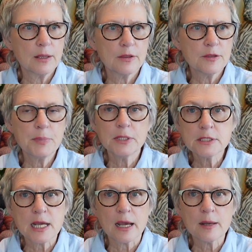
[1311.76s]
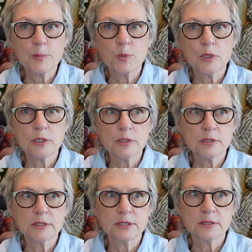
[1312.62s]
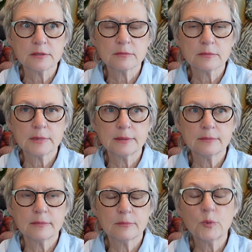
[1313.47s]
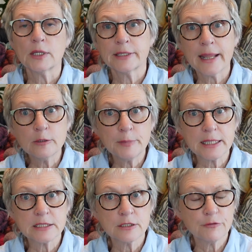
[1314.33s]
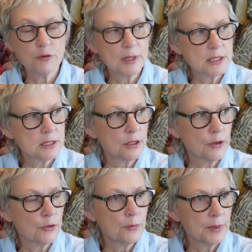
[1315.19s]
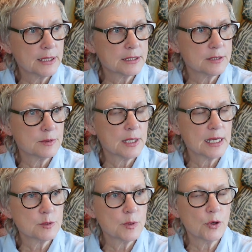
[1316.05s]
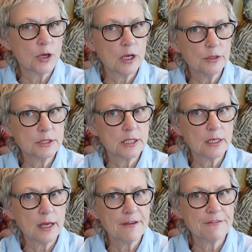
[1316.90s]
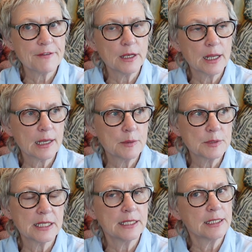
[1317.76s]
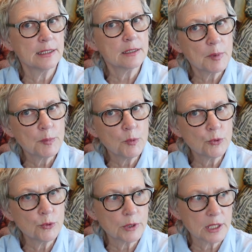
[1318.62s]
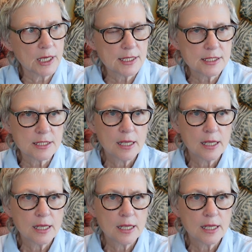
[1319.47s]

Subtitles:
the build up was, well, nail biting a few months ago, but as we got closer I felt like I was getting a little bit more organized,